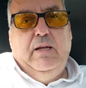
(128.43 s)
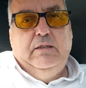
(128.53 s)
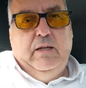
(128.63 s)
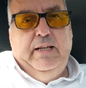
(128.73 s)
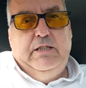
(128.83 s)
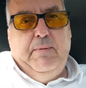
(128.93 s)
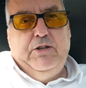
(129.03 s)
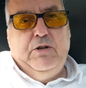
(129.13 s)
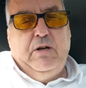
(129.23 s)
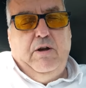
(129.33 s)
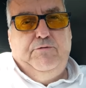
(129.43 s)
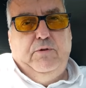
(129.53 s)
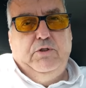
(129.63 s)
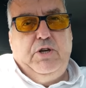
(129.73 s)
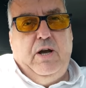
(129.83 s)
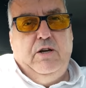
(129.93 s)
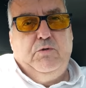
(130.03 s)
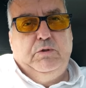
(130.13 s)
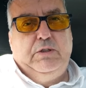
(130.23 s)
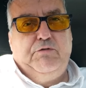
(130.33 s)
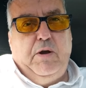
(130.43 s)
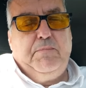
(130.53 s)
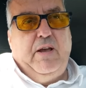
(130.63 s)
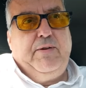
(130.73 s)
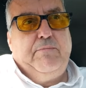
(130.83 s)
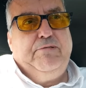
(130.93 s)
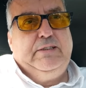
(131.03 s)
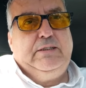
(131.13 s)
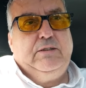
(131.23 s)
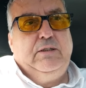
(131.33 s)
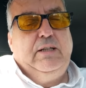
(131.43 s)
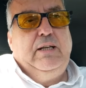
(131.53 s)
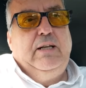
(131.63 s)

So I need to make sure I've got a full charge once I've dropped off at Bristol,